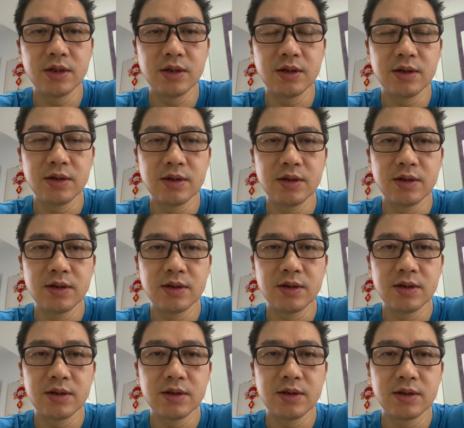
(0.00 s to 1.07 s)

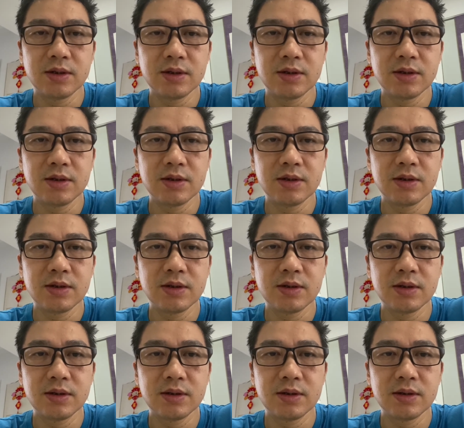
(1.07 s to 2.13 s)

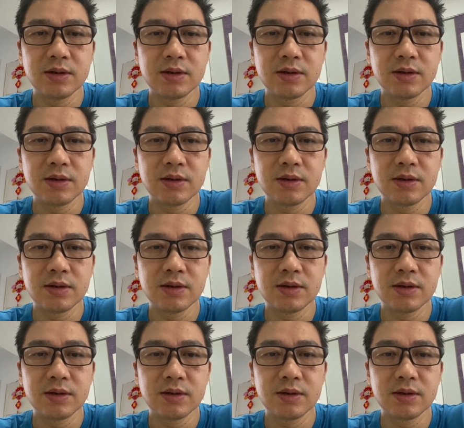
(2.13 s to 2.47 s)
(no one is talking)